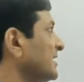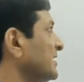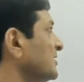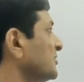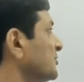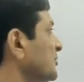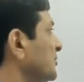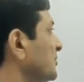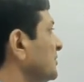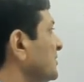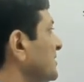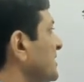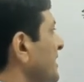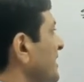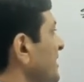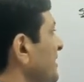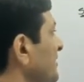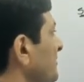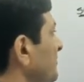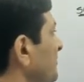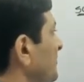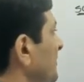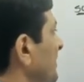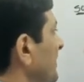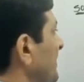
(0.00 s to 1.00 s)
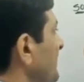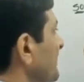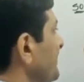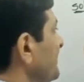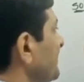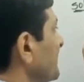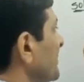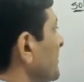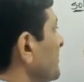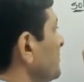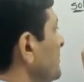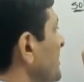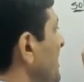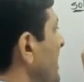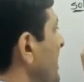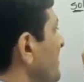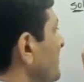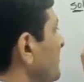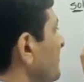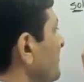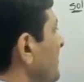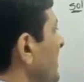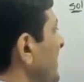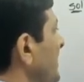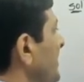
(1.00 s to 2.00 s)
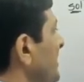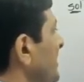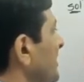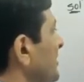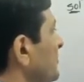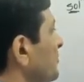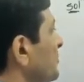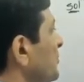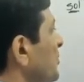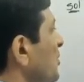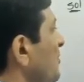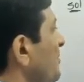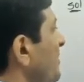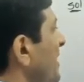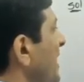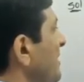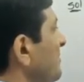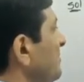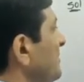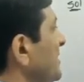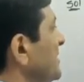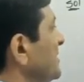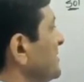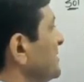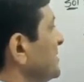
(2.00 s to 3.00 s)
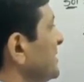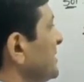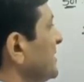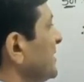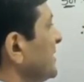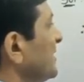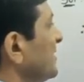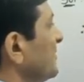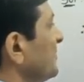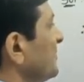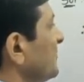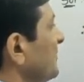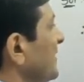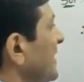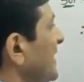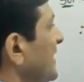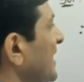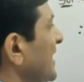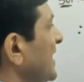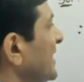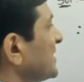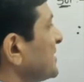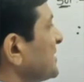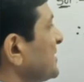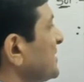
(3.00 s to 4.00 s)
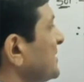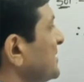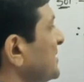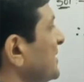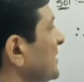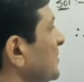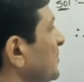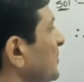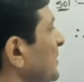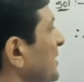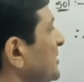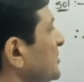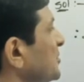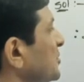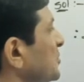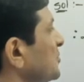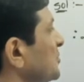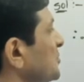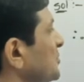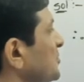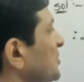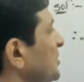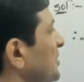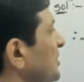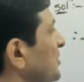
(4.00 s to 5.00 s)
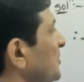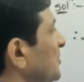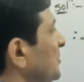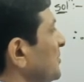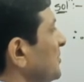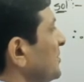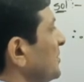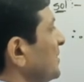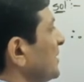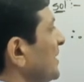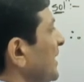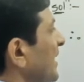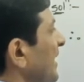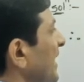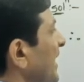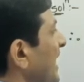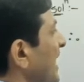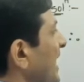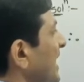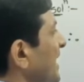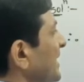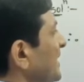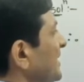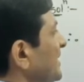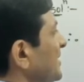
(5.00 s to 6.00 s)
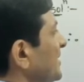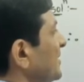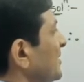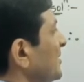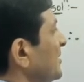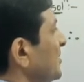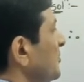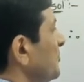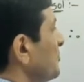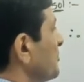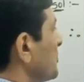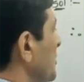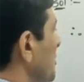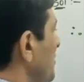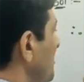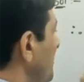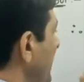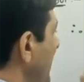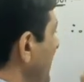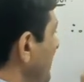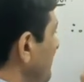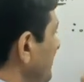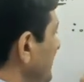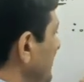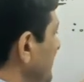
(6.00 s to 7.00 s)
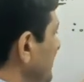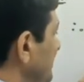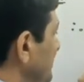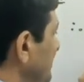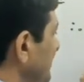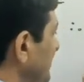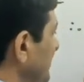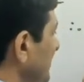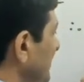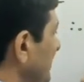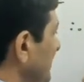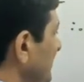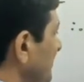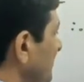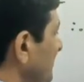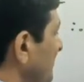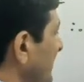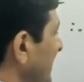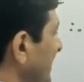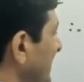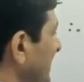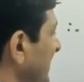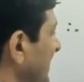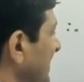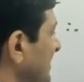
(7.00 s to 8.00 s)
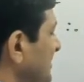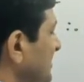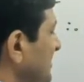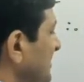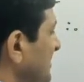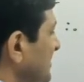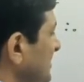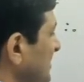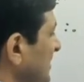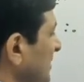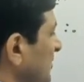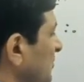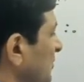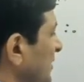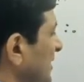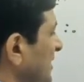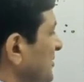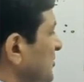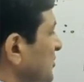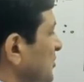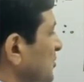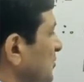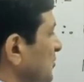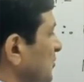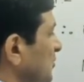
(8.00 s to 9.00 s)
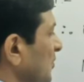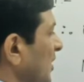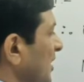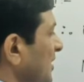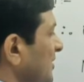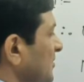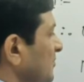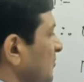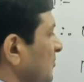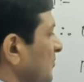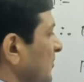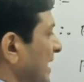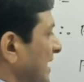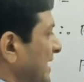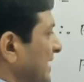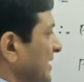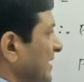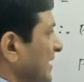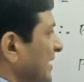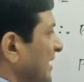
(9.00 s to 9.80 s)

So therefore we are finding probability when x is equals to 0 and probability when x is equals to what? 1.